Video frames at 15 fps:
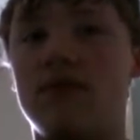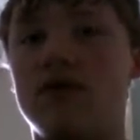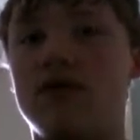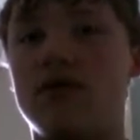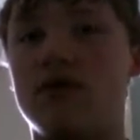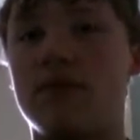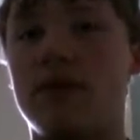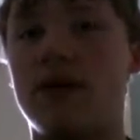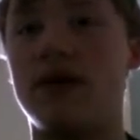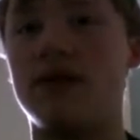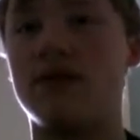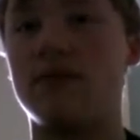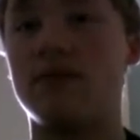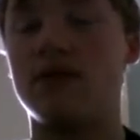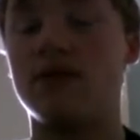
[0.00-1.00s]
you play
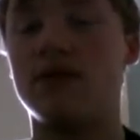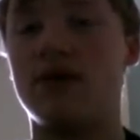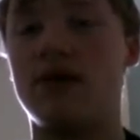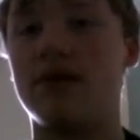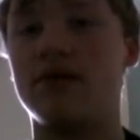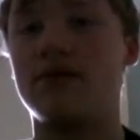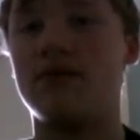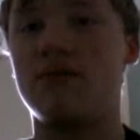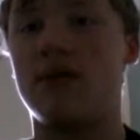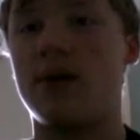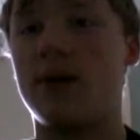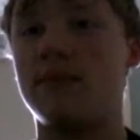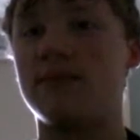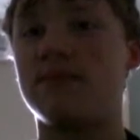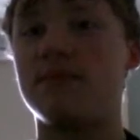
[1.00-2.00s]
as him as long as you
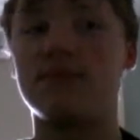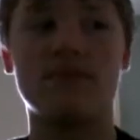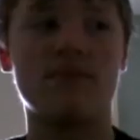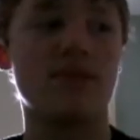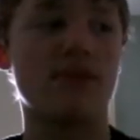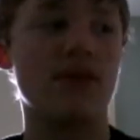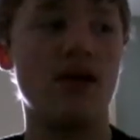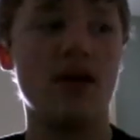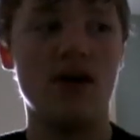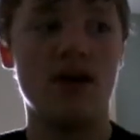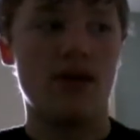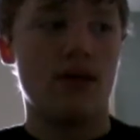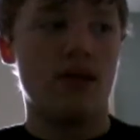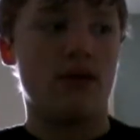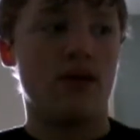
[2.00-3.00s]
want.
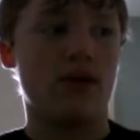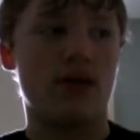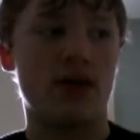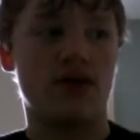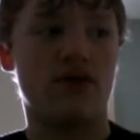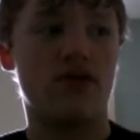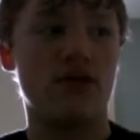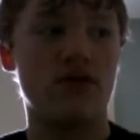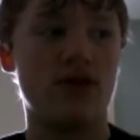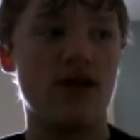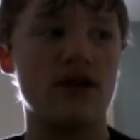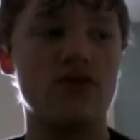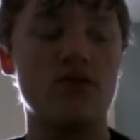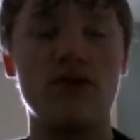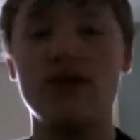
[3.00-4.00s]
Okay, so the
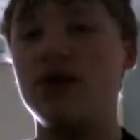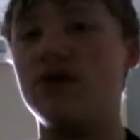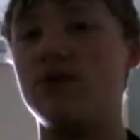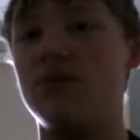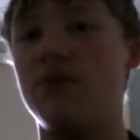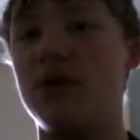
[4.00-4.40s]
next one is